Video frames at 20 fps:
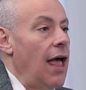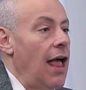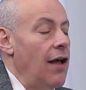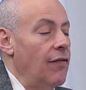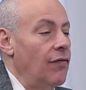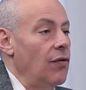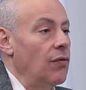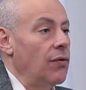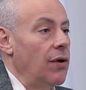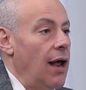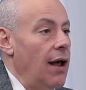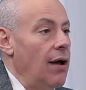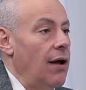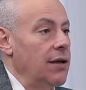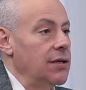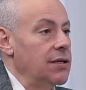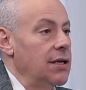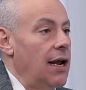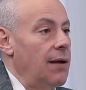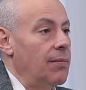Everyone now
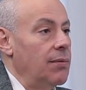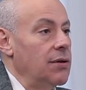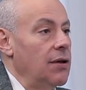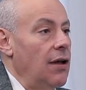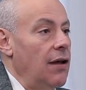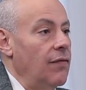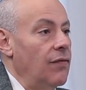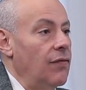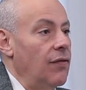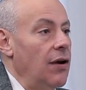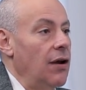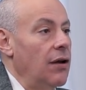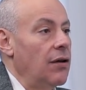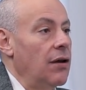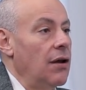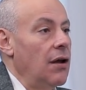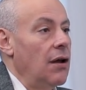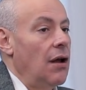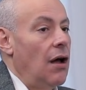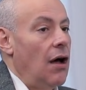has an appetite for it.
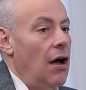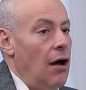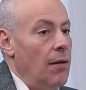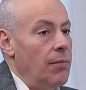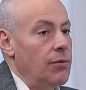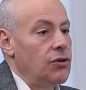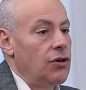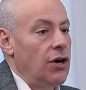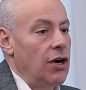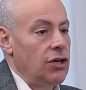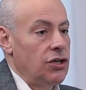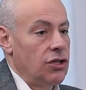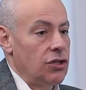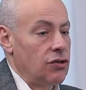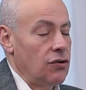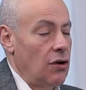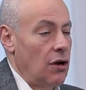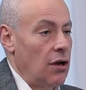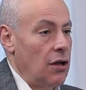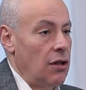The
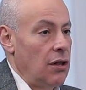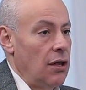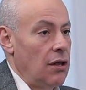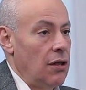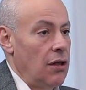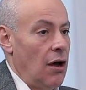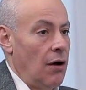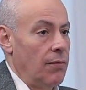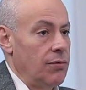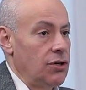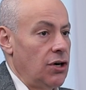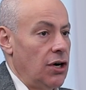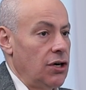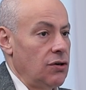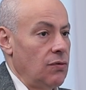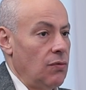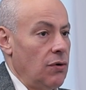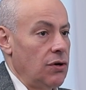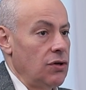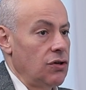
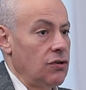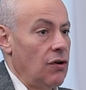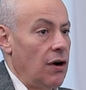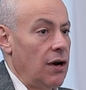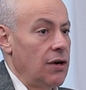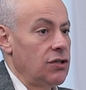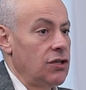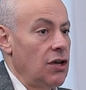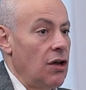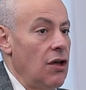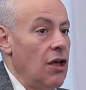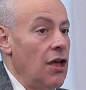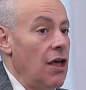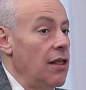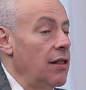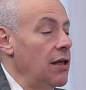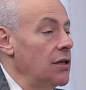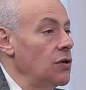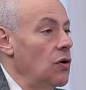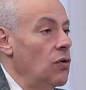arbitration world is growing, and so
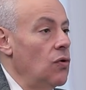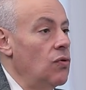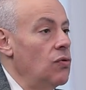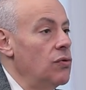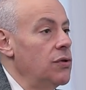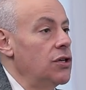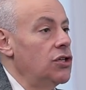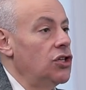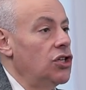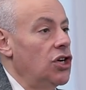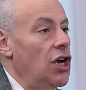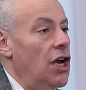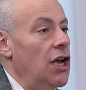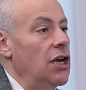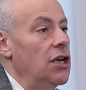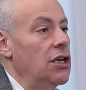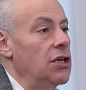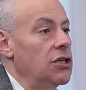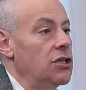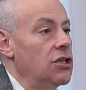there's all this
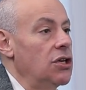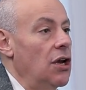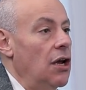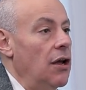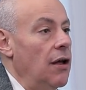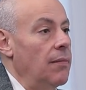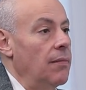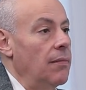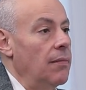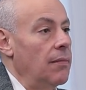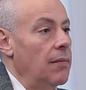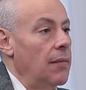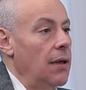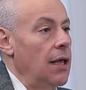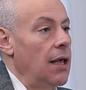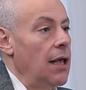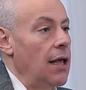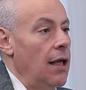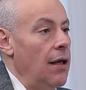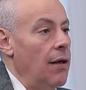change in
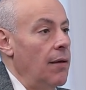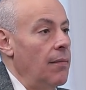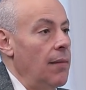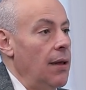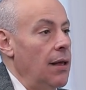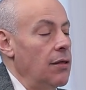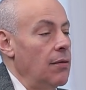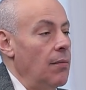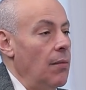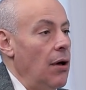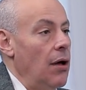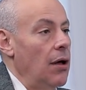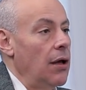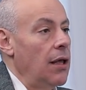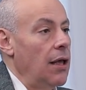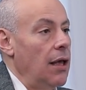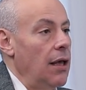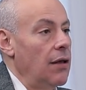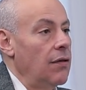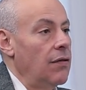the
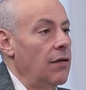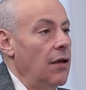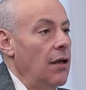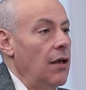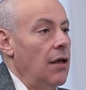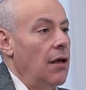market